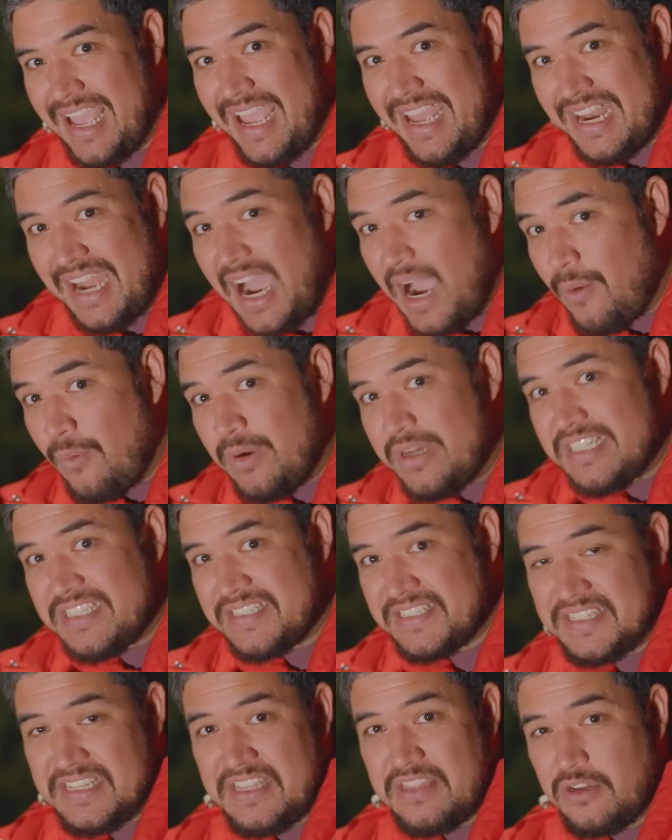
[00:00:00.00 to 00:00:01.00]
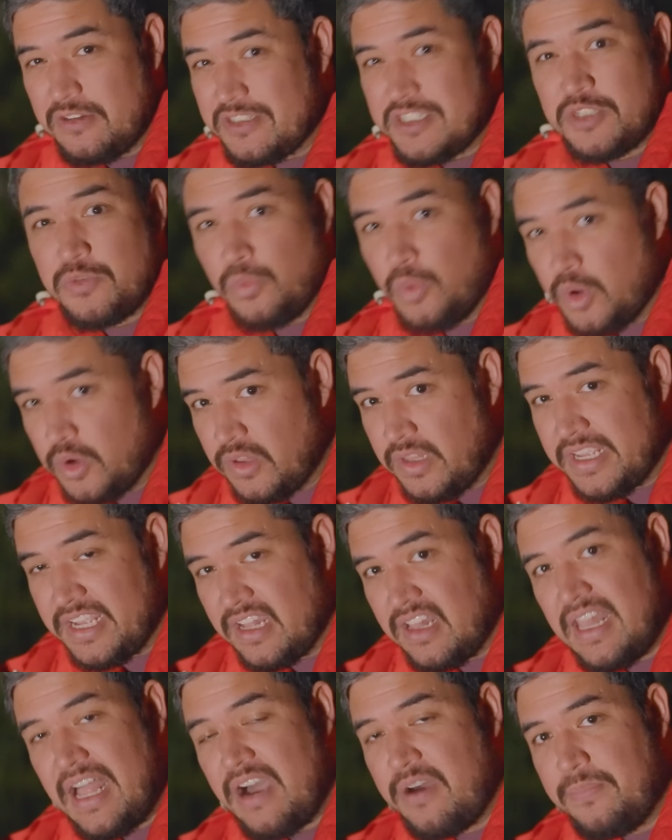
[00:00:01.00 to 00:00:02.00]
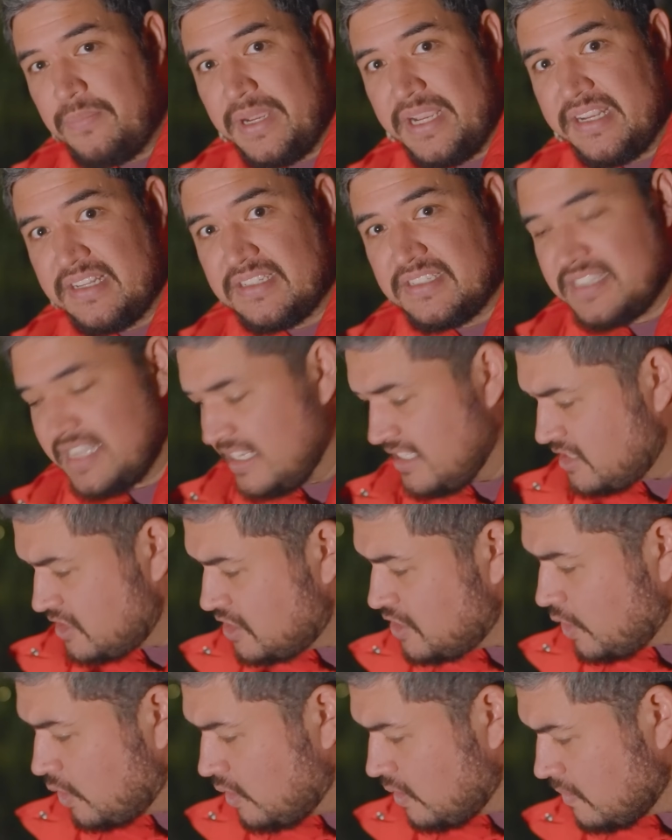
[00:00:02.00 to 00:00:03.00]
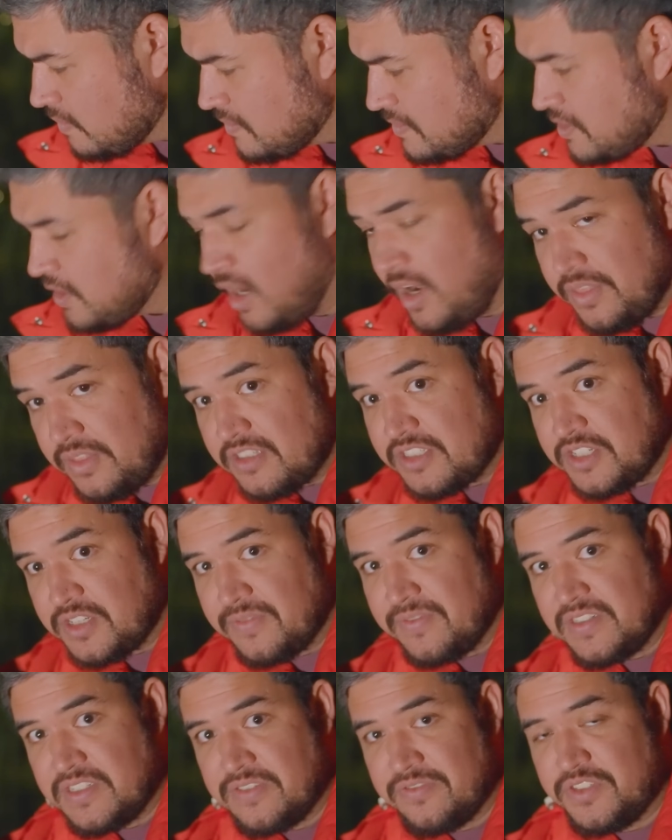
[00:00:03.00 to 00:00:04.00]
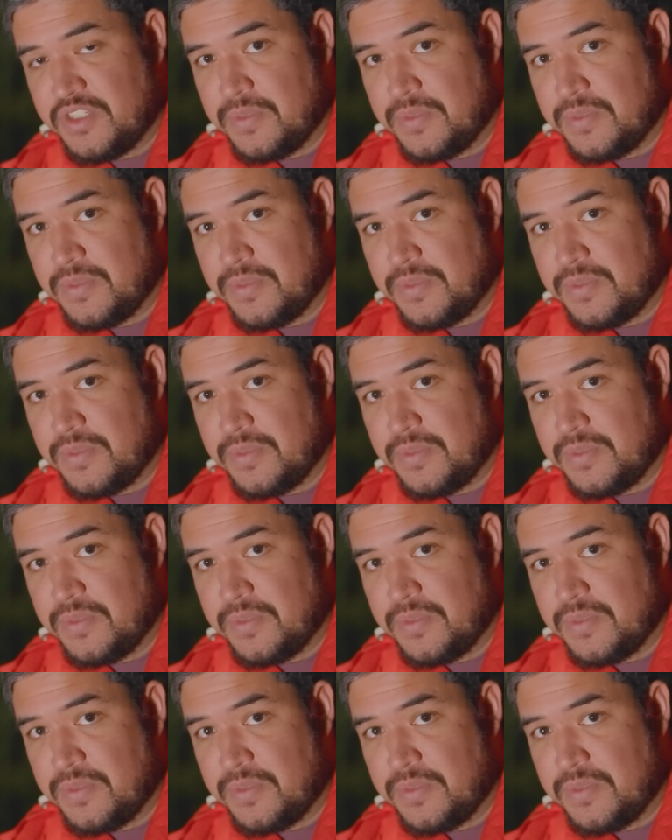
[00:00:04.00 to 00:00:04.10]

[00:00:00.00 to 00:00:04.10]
And I want to see those swirling cloud bands and storms on the surface of